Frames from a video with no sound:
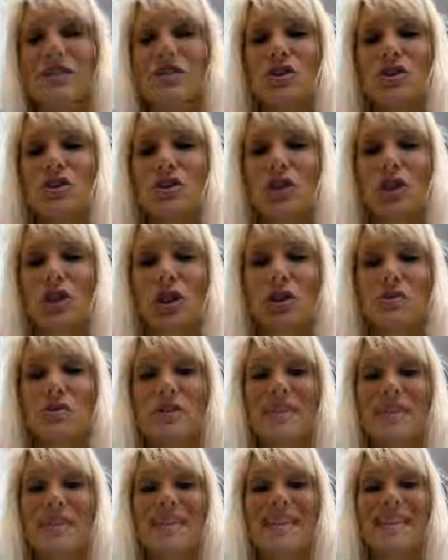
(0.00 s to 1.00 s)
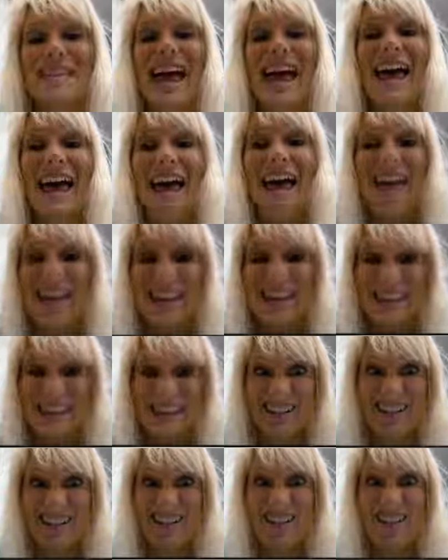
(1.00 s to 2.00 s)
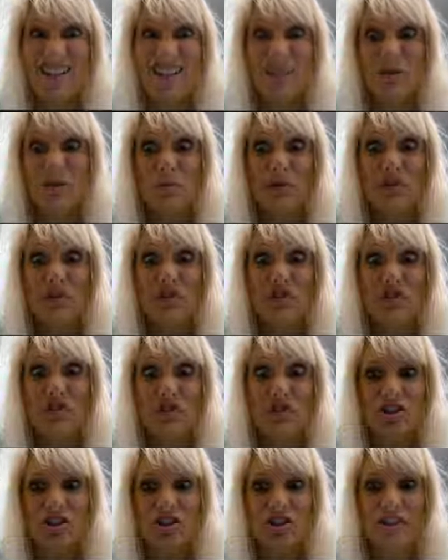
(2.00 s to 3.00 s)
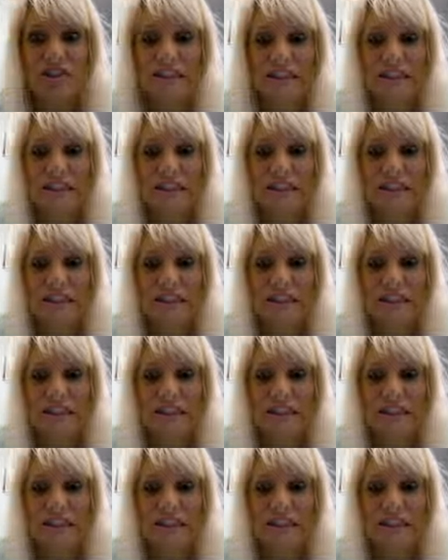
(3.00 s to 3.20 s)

to the closest 10. This is a brain stretcher.